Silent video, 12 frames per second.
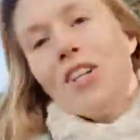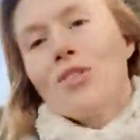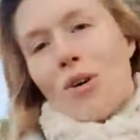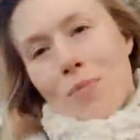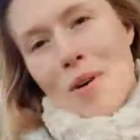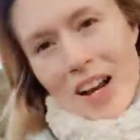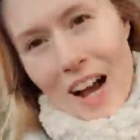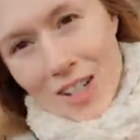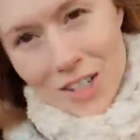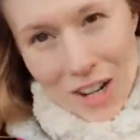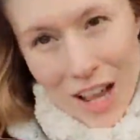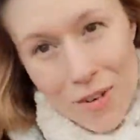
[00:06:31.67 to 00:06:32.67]
Join me and
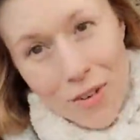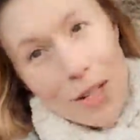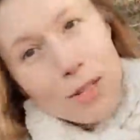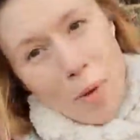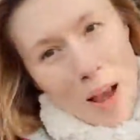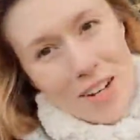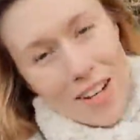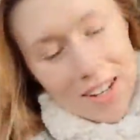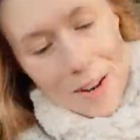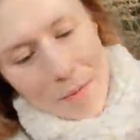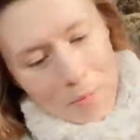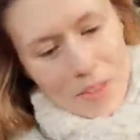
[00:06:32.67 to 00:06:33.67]
Ashton later on
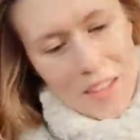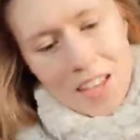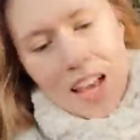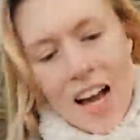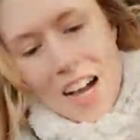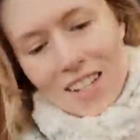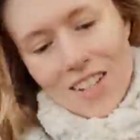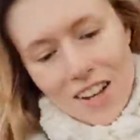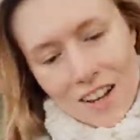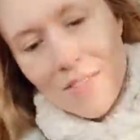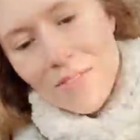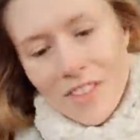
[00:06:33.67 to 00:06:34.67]
Expanded.
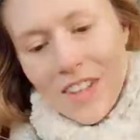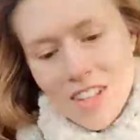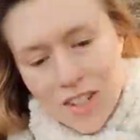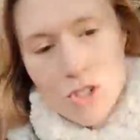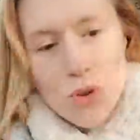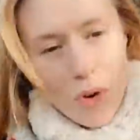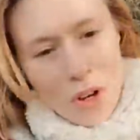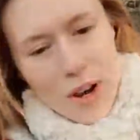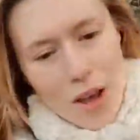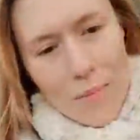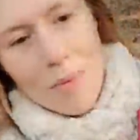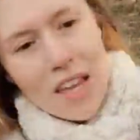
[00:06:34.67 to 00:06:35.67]
And
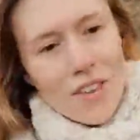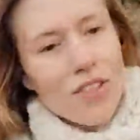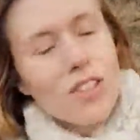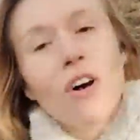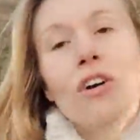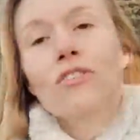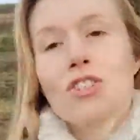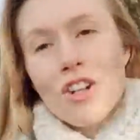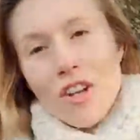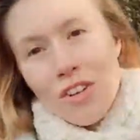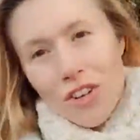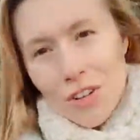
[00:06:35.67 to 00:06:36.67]
join me this
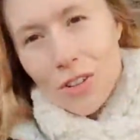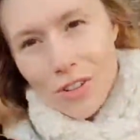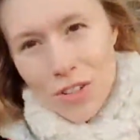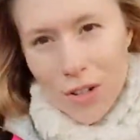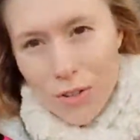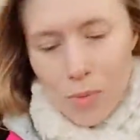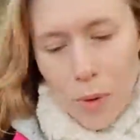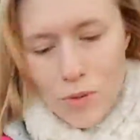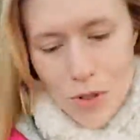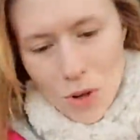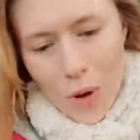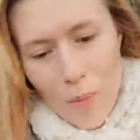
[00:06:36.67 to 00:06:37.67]
afternoon on
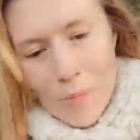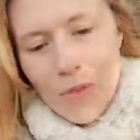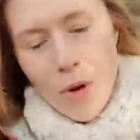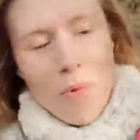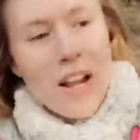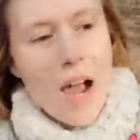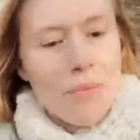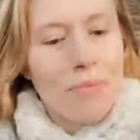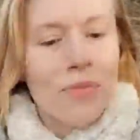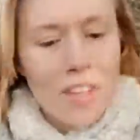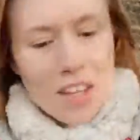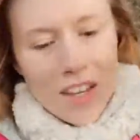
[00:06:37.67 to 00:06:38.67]
SoSpoilt.com on my cam.
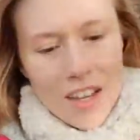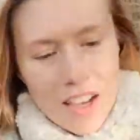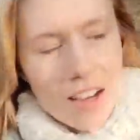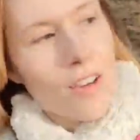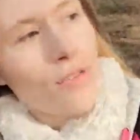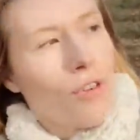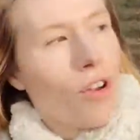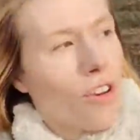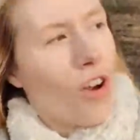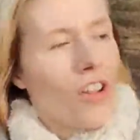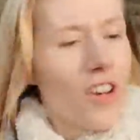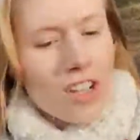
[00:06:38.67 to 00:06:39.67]
Phone
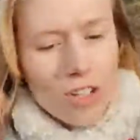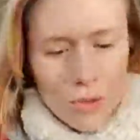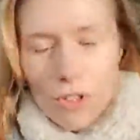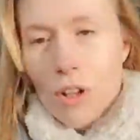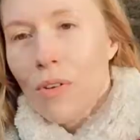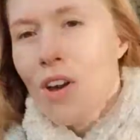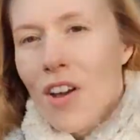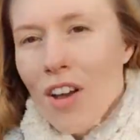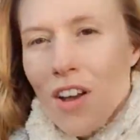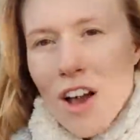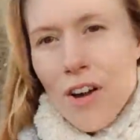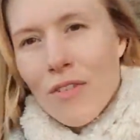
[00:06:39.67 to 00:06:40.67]
line is also
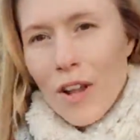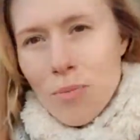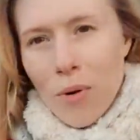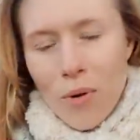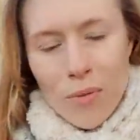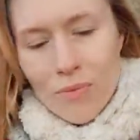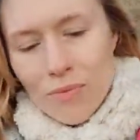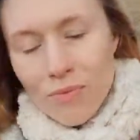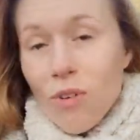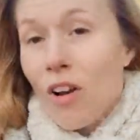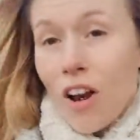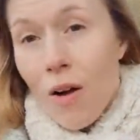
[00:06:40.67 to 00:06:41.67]
available
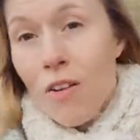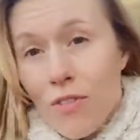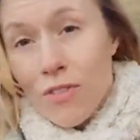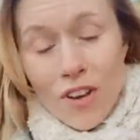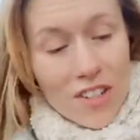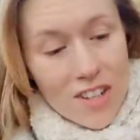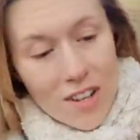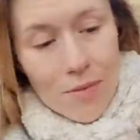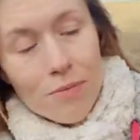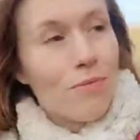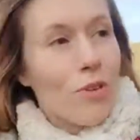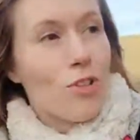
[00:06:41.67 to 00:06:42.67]
right now if you fancy
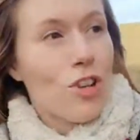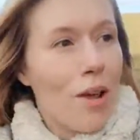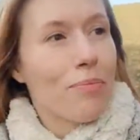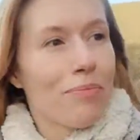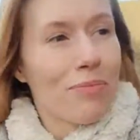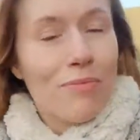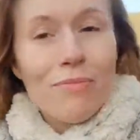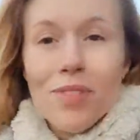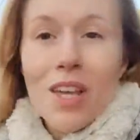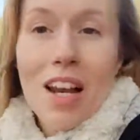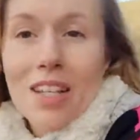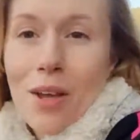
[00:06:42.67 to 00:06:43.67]
for a chat.
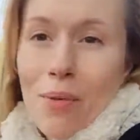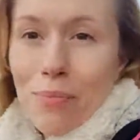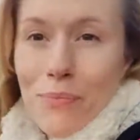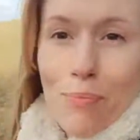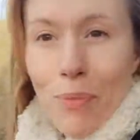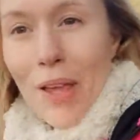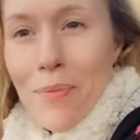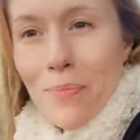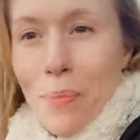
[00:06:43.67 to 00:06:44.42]
See you later. Bye.